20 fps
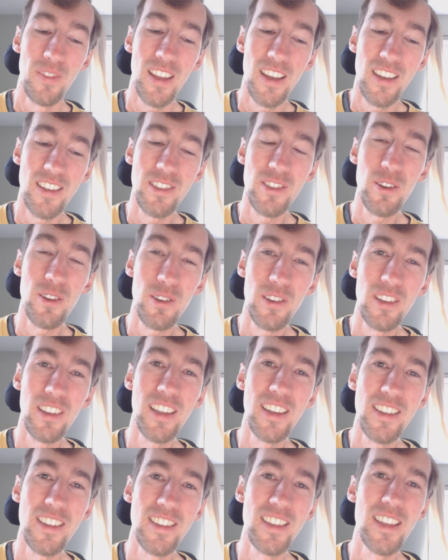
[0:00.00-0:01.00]
they
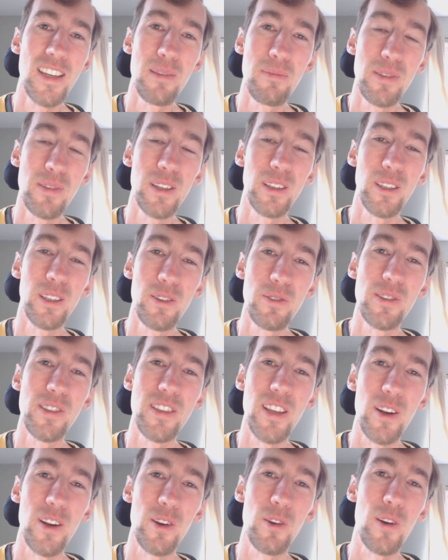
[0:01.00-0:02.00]
certainly seem to
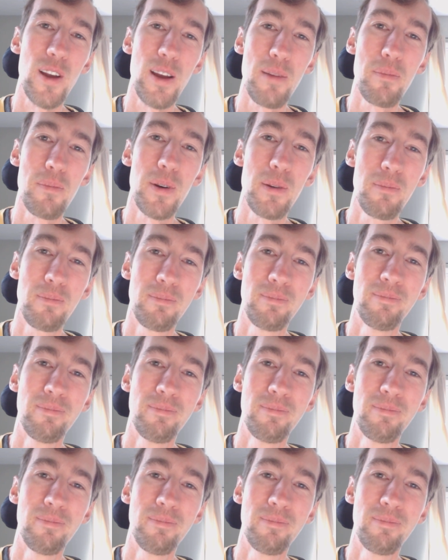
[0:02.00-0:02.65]
lose their grip.